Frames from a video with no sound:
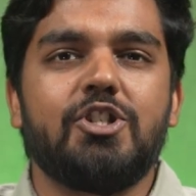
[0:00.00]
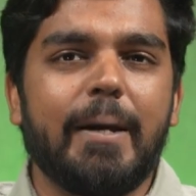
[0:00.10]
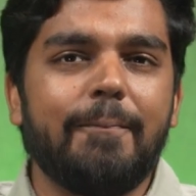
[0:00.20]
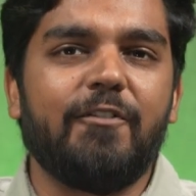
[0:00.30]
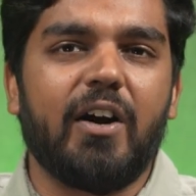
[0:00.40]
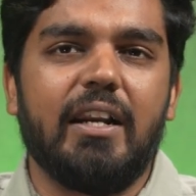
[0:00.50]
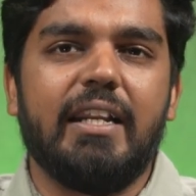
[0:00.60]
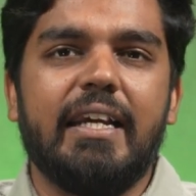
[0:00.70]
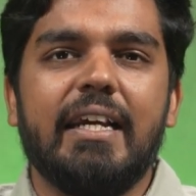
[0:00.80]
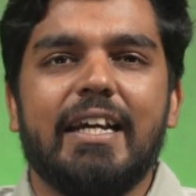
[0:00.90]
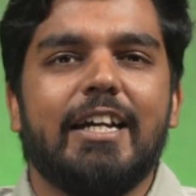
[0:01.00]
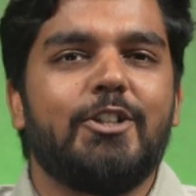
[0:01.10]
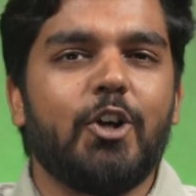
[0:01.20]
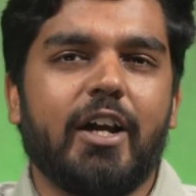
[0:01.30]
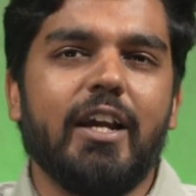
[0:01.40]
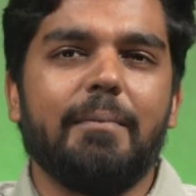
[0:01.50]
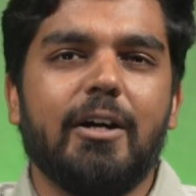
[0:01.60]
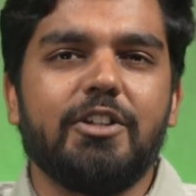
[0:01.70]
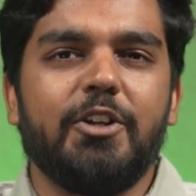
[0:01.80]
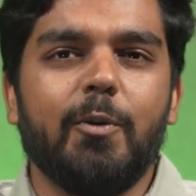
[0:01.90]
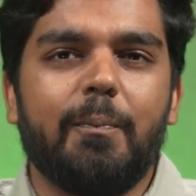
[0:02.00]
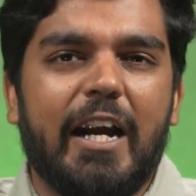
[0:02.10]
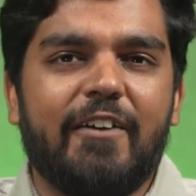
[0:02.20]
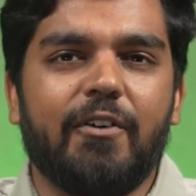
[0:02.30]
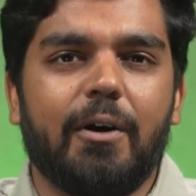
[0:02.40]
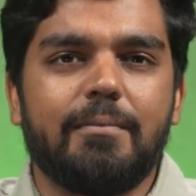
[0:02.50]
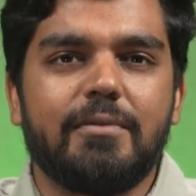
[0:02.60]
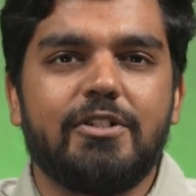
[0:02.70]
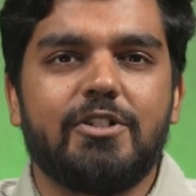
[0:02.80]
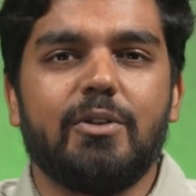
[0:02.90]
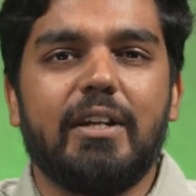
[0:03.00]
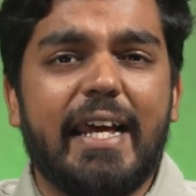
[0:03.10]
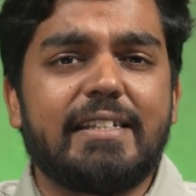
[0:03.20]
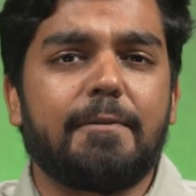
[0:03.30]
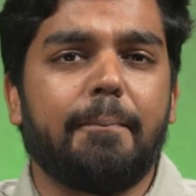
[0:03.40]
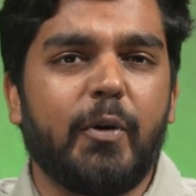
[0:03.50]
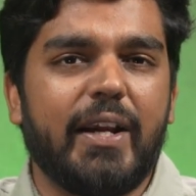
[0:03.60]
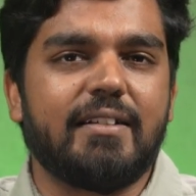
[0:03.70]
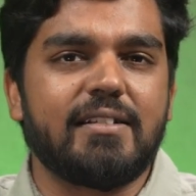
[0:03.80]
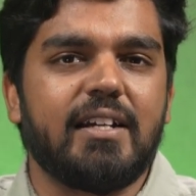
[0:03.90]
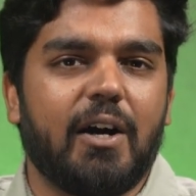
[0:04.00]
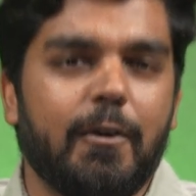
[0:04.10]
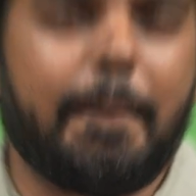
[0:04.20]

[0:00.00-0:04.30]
Jim Farley talking about the new platform. So let's break this down.